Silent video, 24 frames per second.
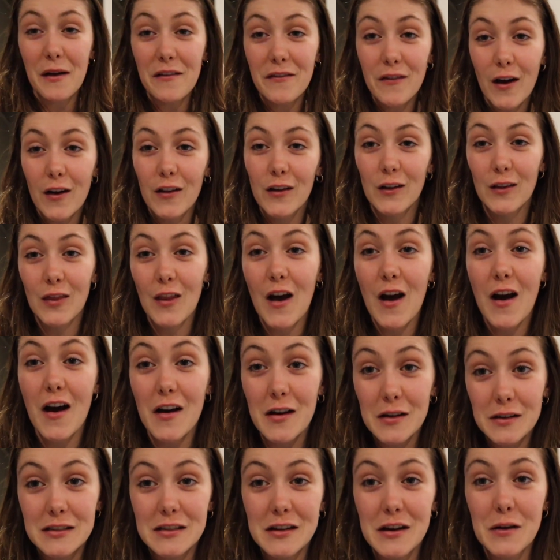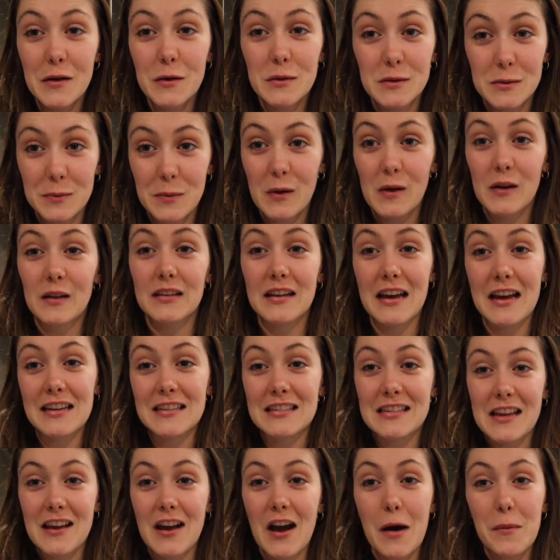My father-in-law also spoiled
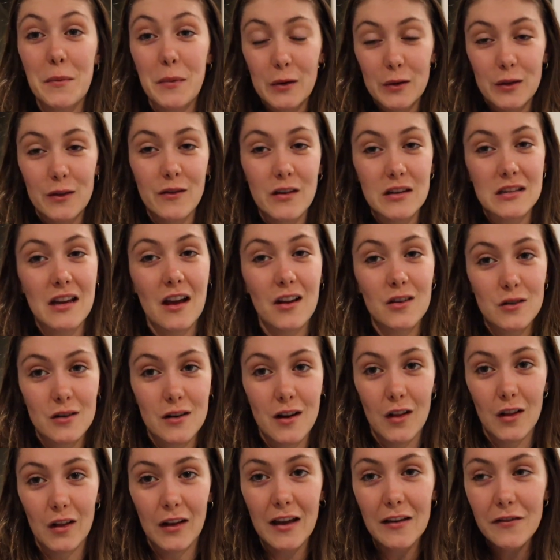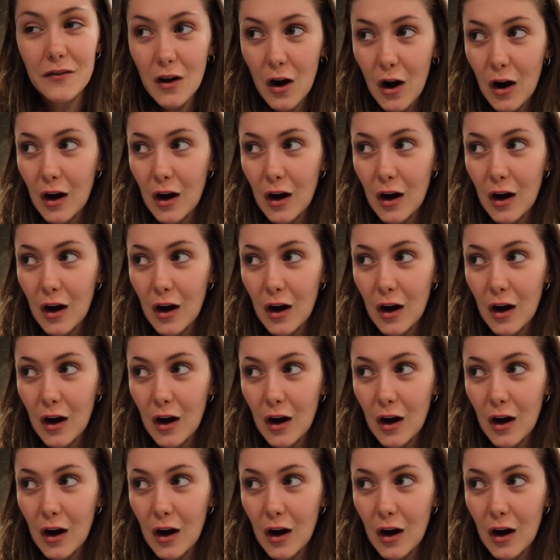us. He got both of us $100 gift